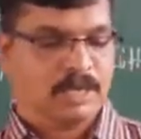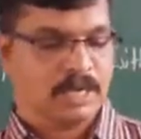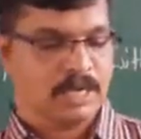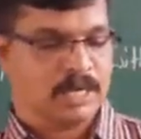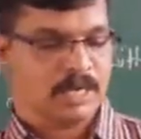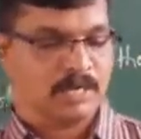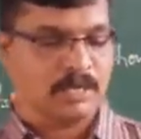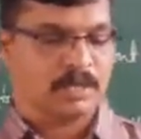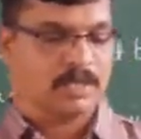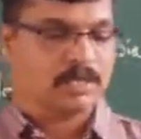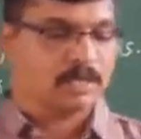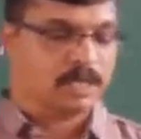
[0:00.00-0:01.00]

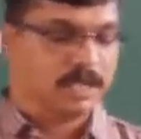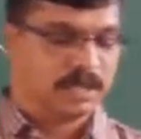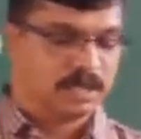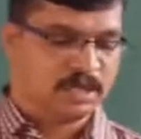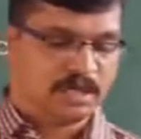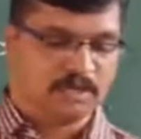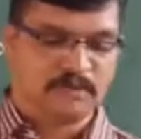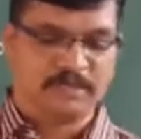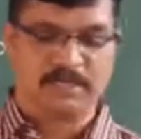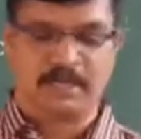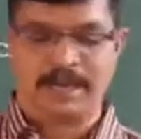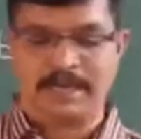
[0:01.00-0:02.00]
and he think it
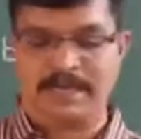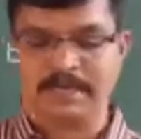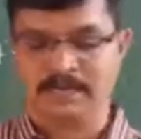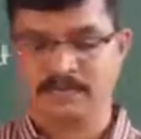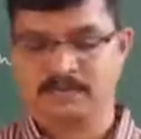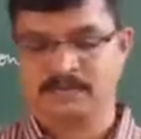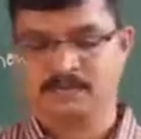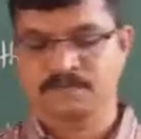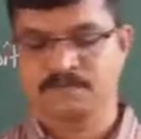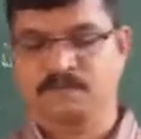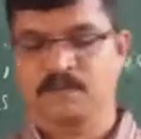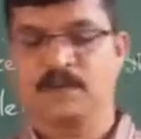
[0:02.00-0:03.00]
was the right
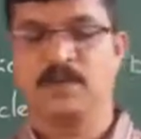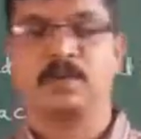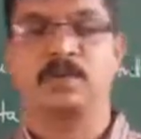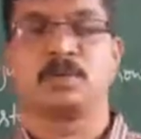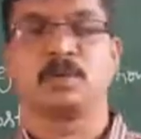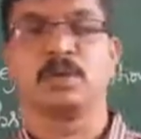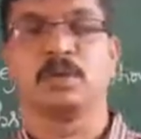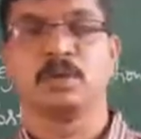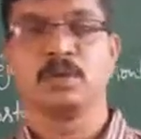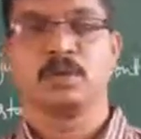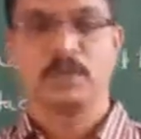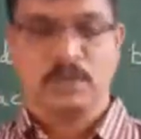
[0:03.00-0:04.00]
for him
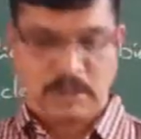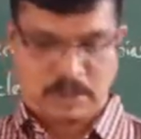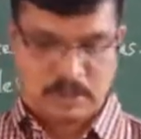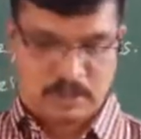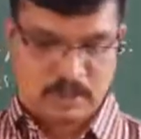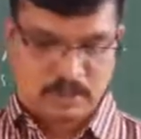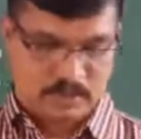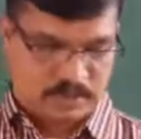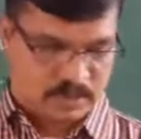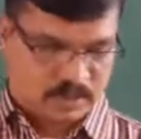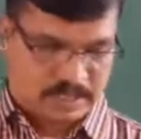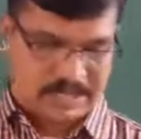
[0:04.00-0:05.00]
to
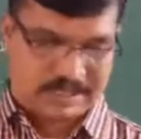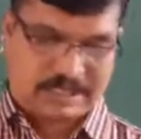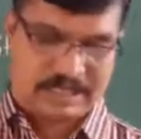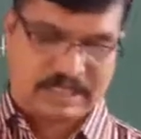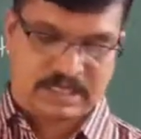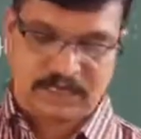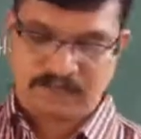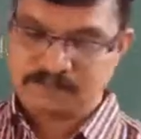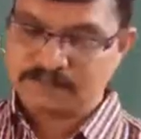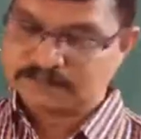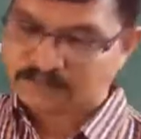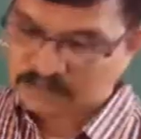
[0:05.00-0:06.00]
do. So like this.
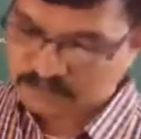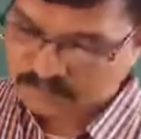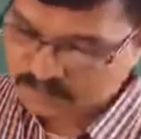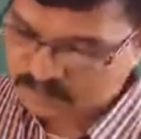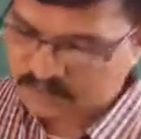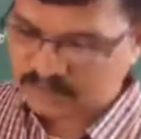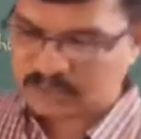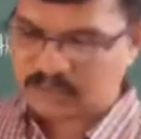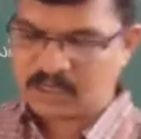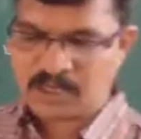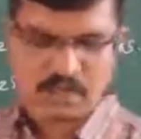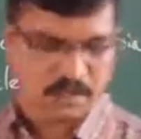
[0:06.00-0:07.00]

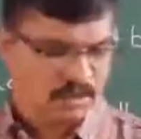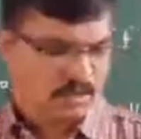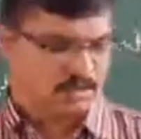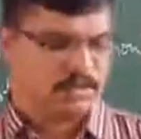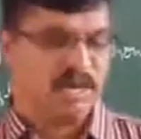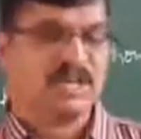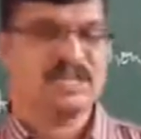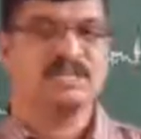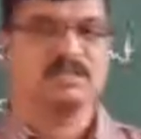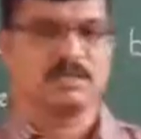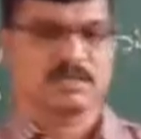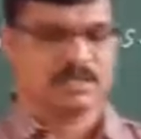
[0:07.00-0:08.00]
The moral
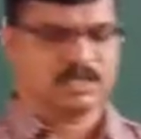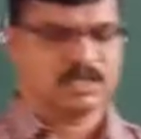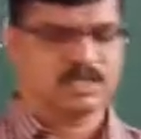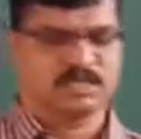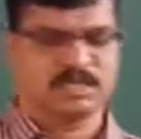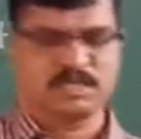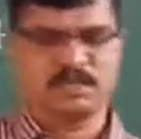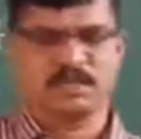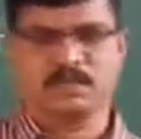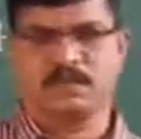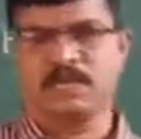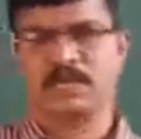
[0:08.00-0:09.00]
that is we
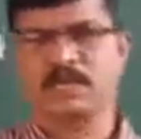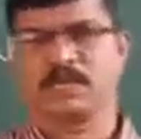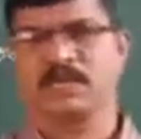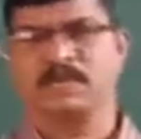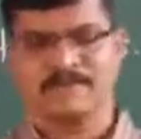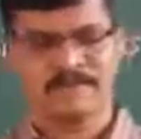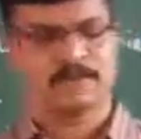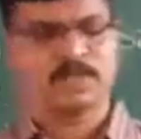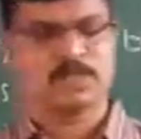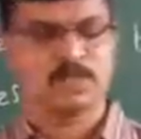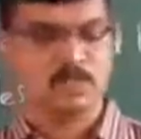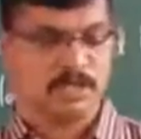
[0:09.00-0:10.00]
are getting from
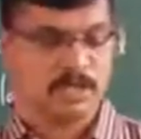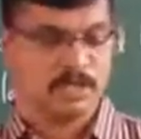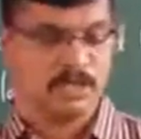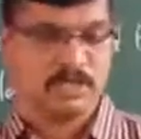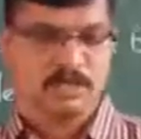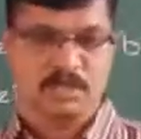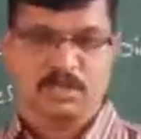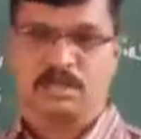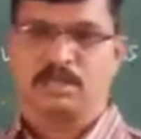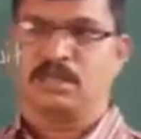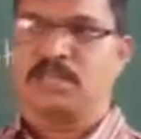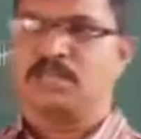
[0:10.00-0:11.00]
this story,
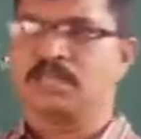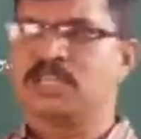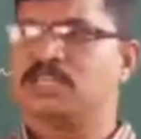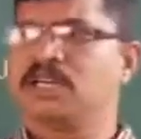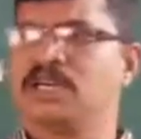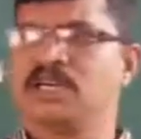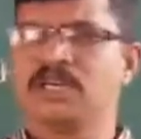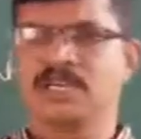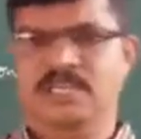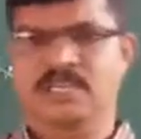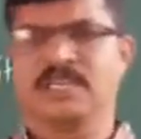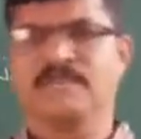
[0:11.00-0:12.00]
it is
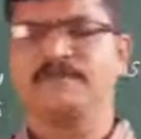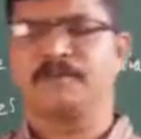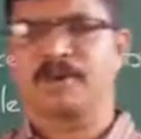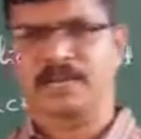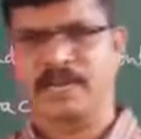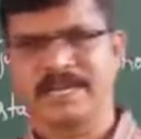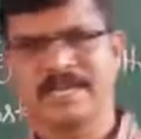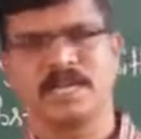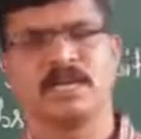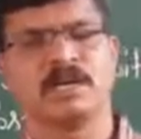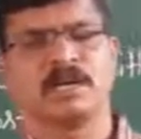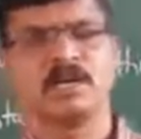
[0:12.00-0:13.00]
necessary for
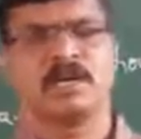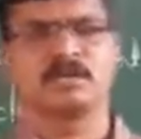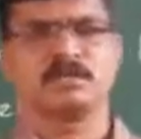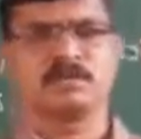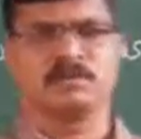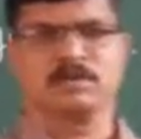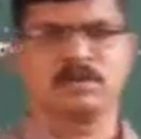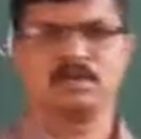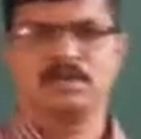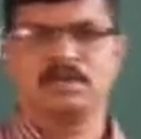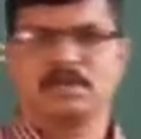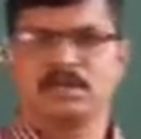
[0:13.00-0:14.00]
getting some
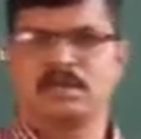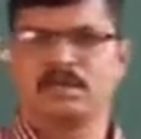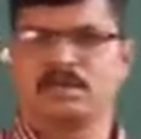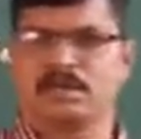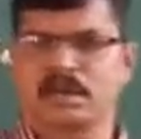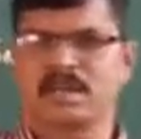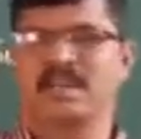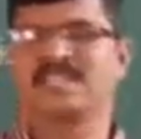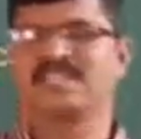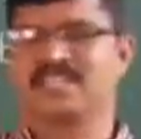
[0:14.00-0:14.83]
knowledge,